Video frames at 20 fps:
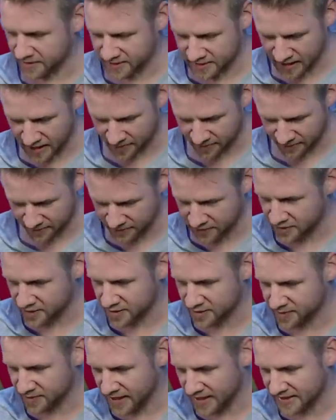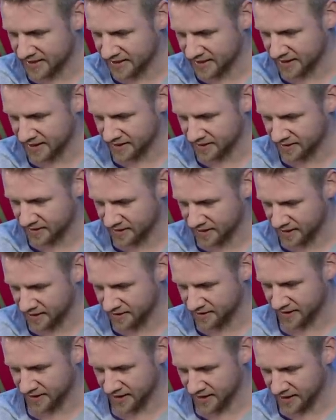tap a few splats in
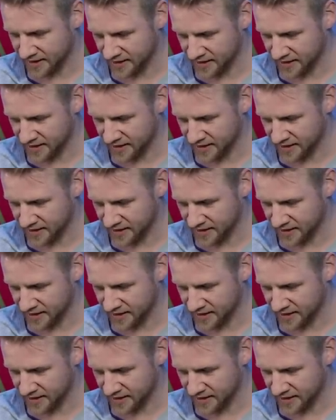here or there.